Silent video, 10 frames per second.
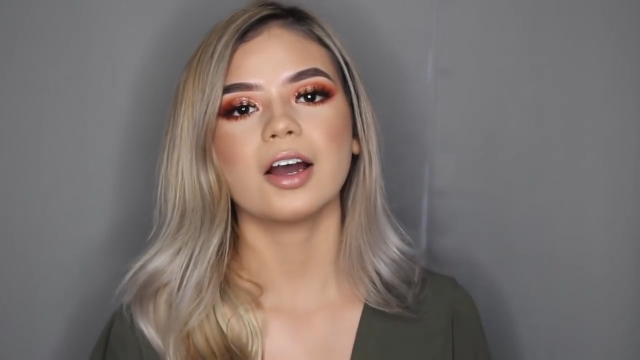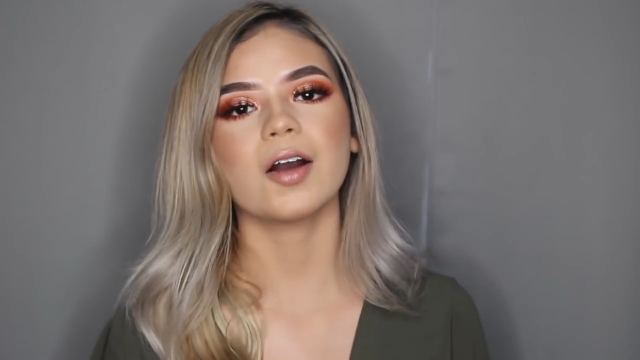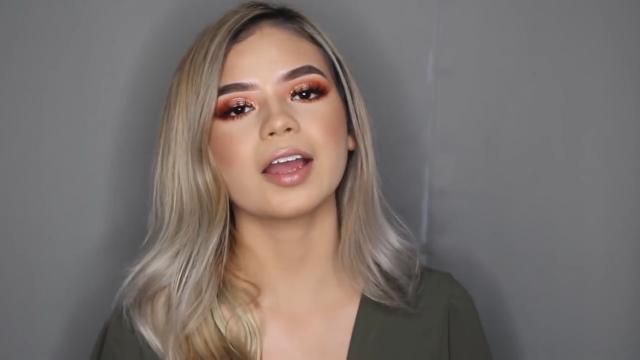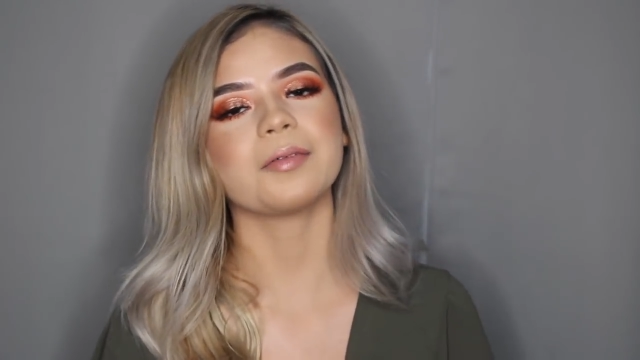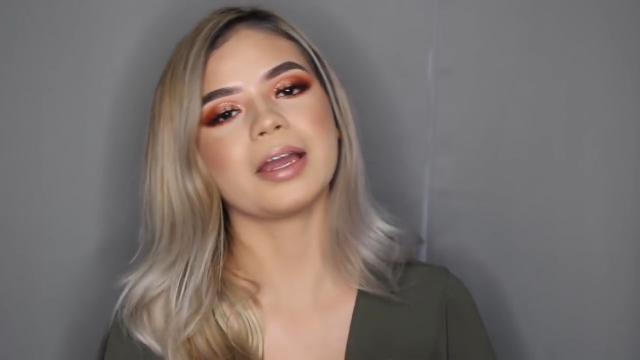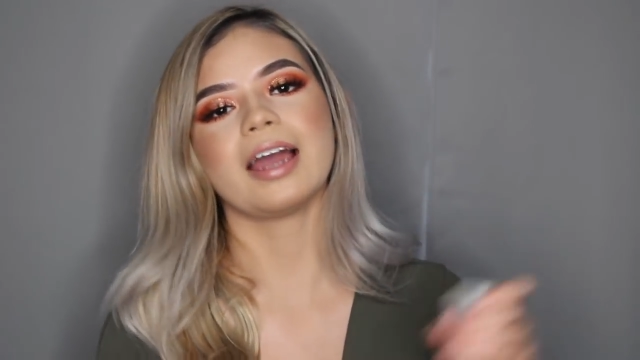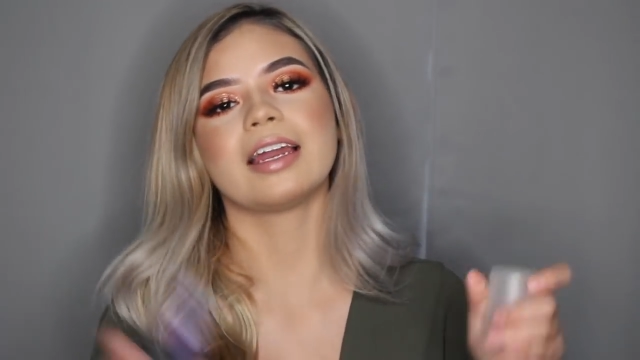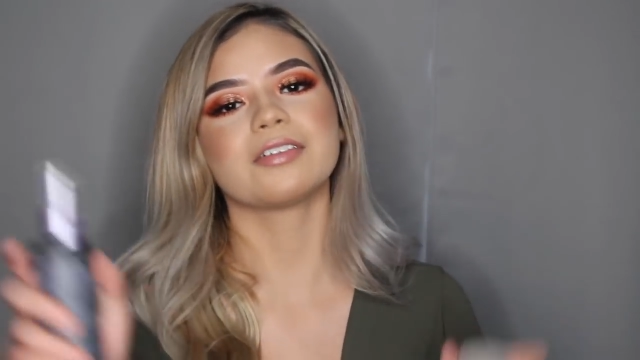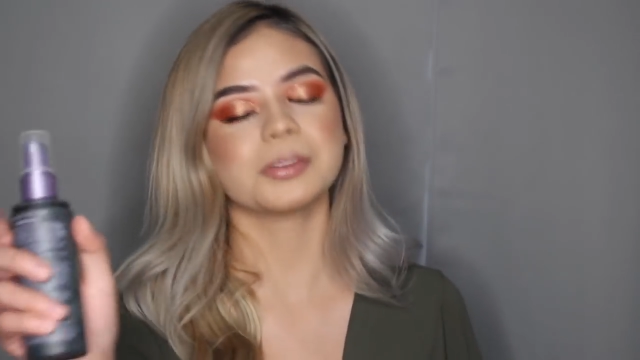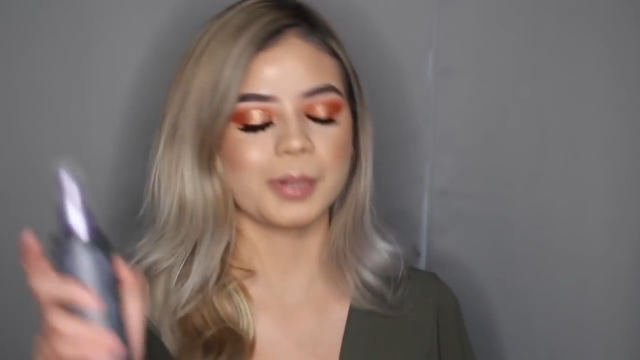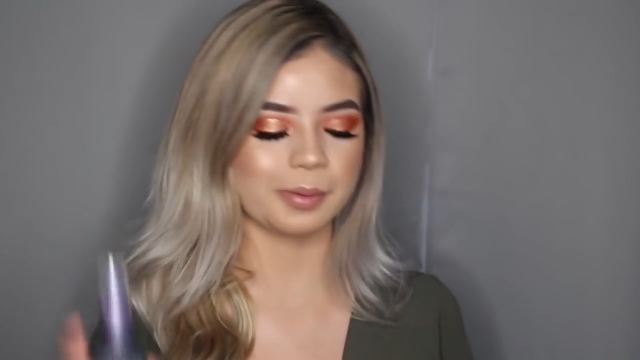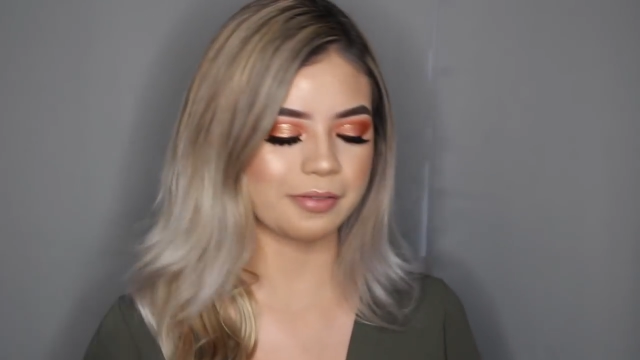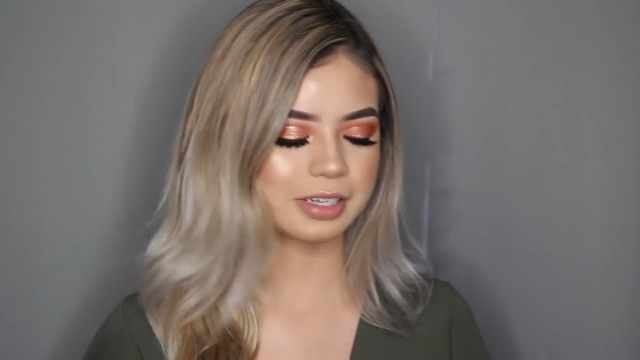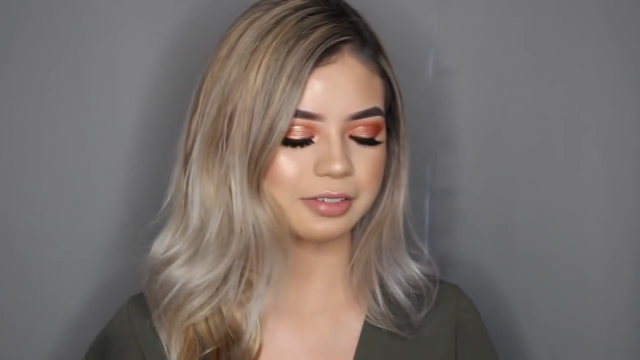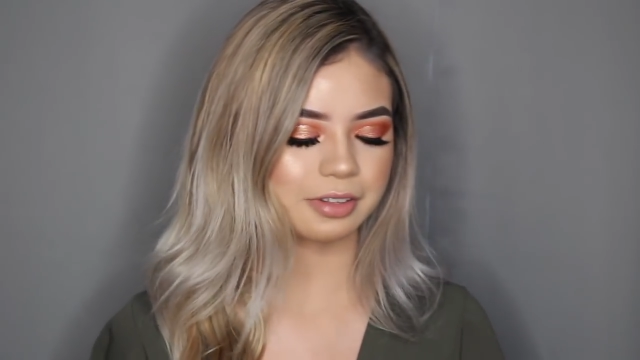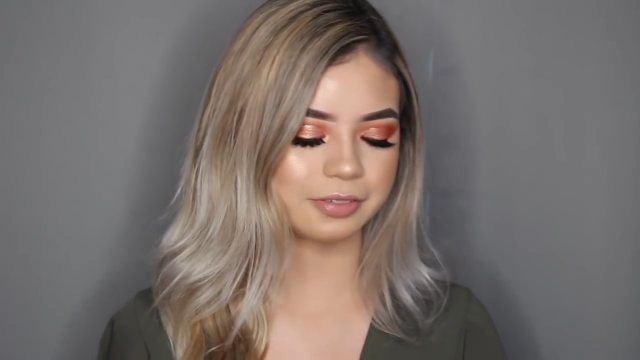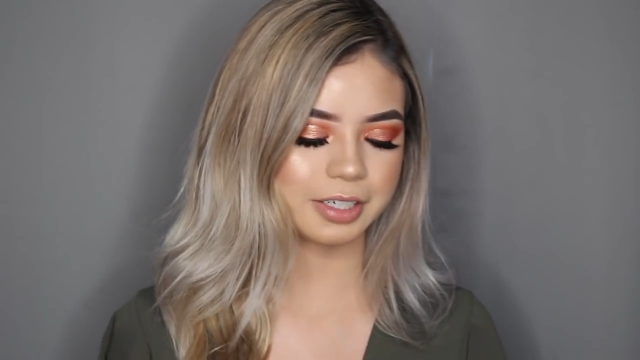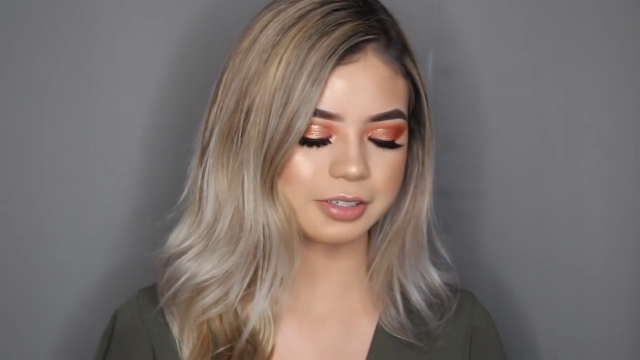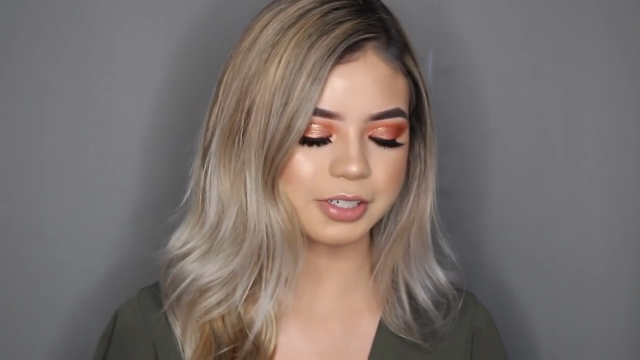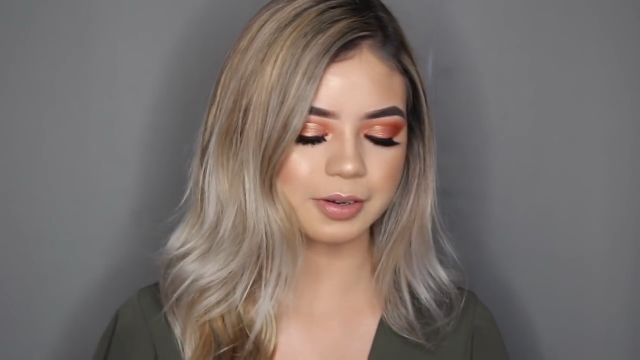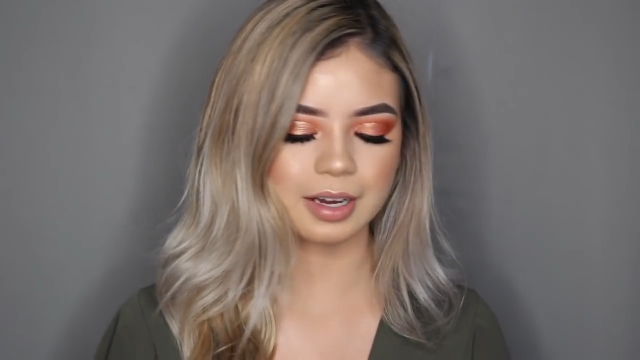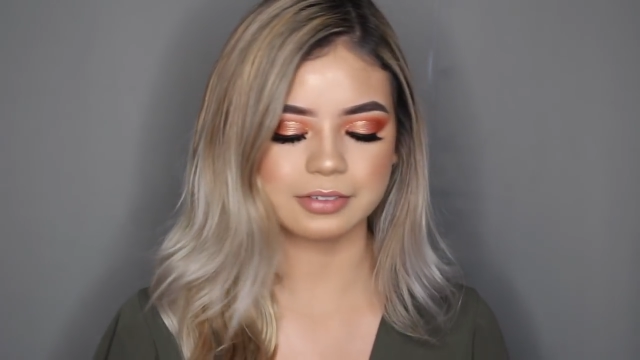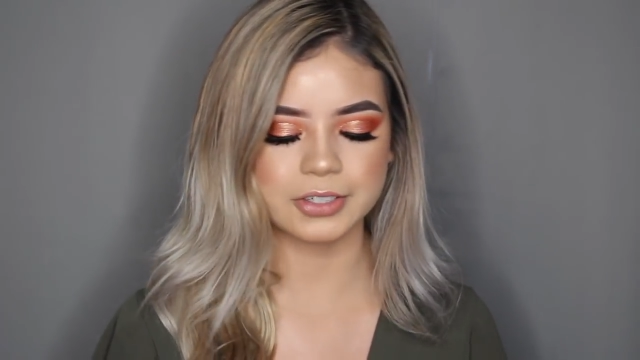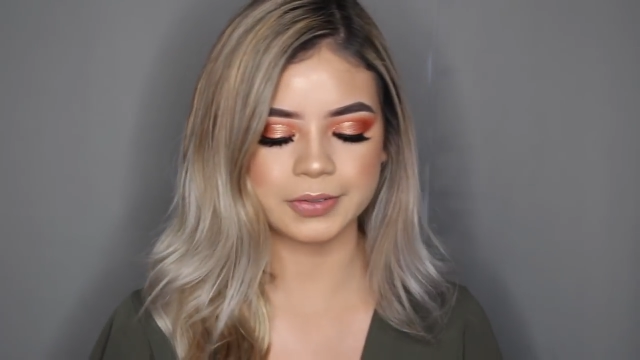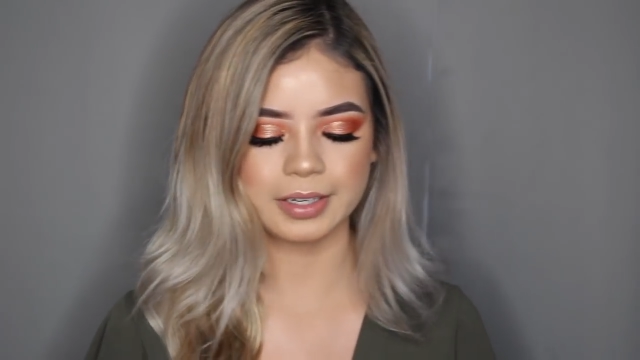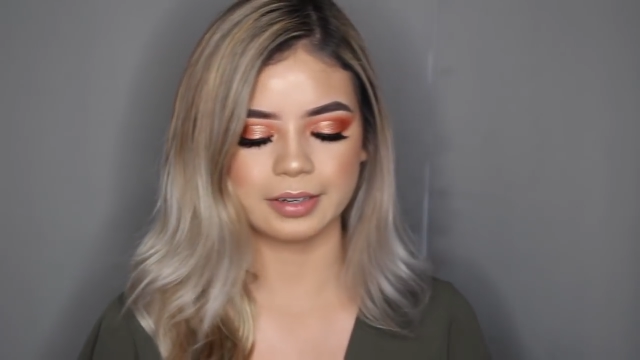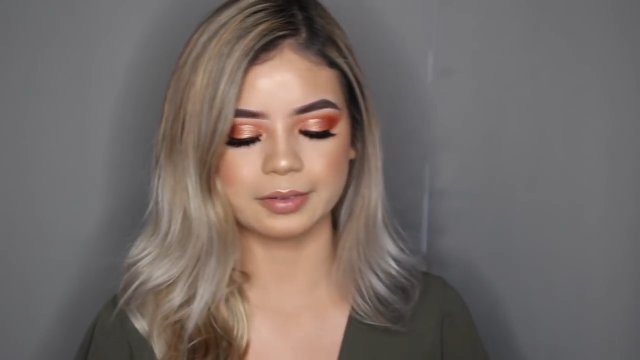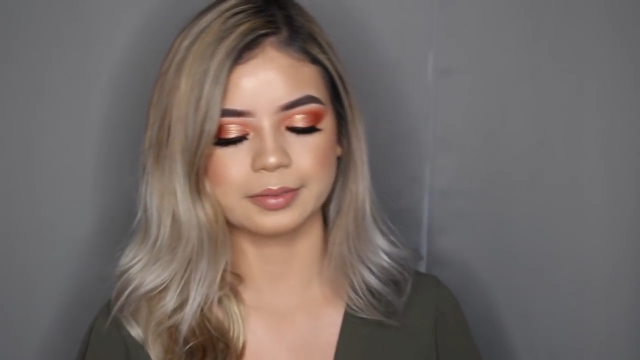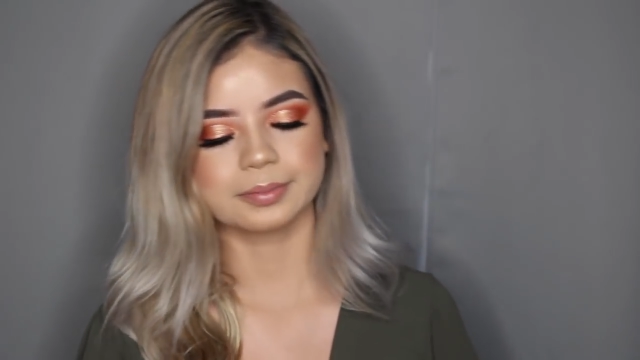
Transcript: Okay, great. I never sprayed my face for the video, so I have to do it now.